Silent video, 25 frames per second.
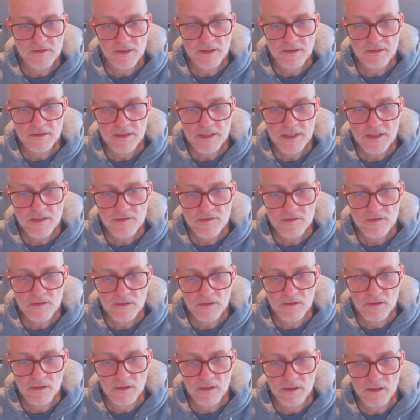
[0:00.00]
and these
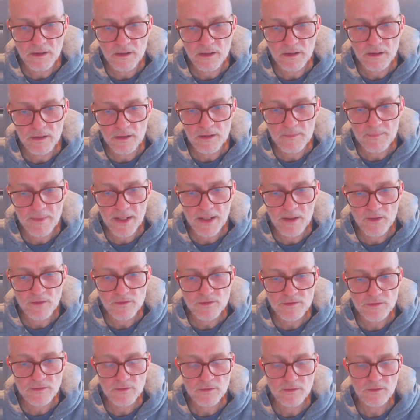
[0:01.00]
are
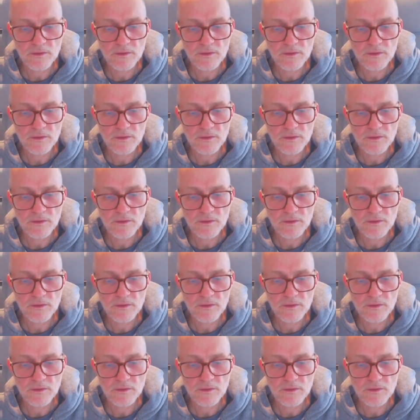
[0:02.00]
about